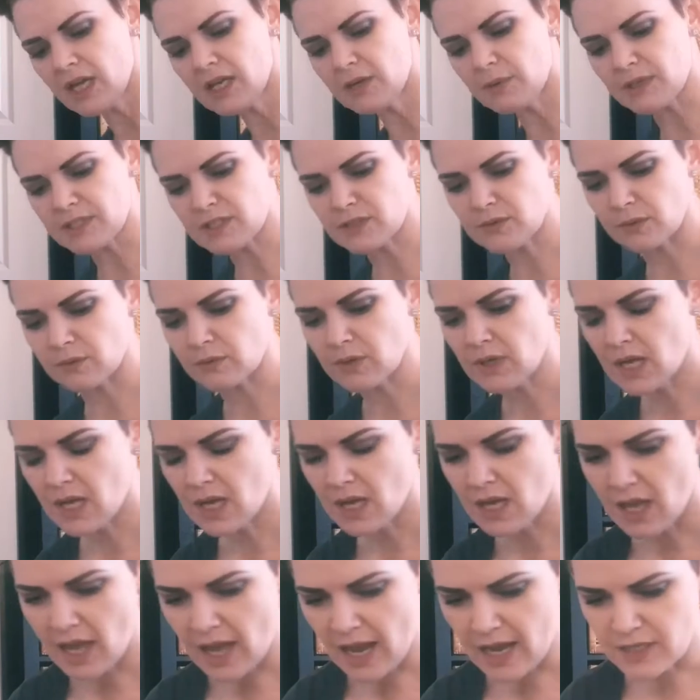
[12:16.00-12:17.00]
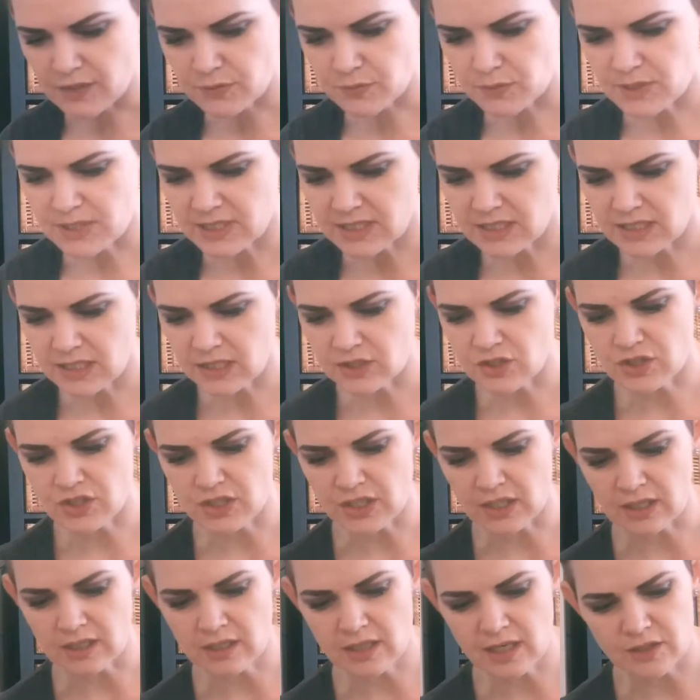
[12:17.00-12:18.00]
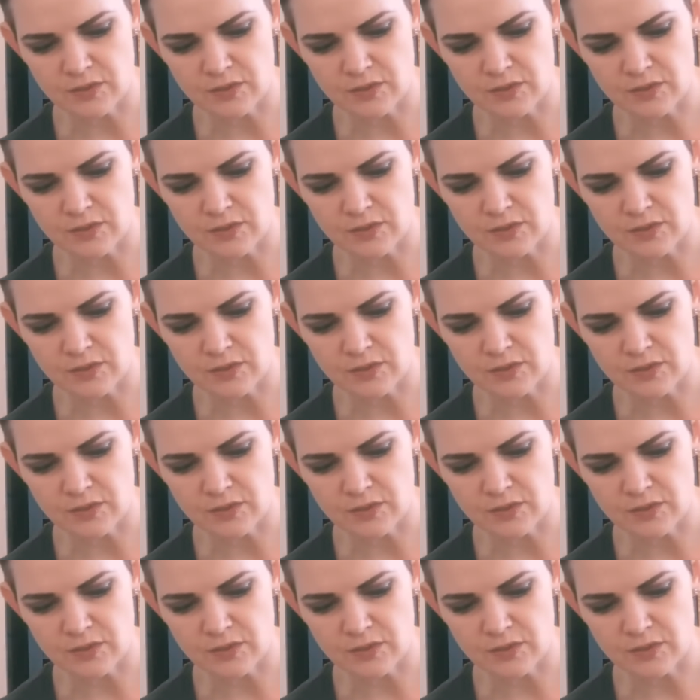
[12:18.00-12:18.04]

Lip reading: Anyway, so as we're stitching,